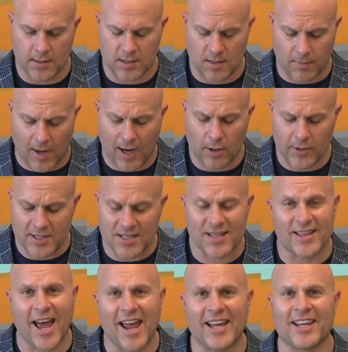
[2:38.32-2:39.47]
Tomorrow is
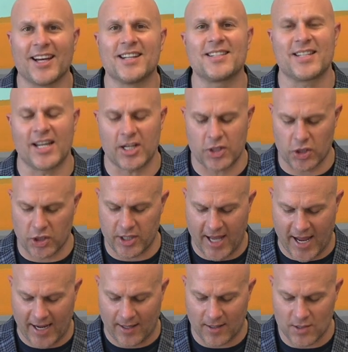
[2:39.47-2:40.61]
Thank a Teacher Day.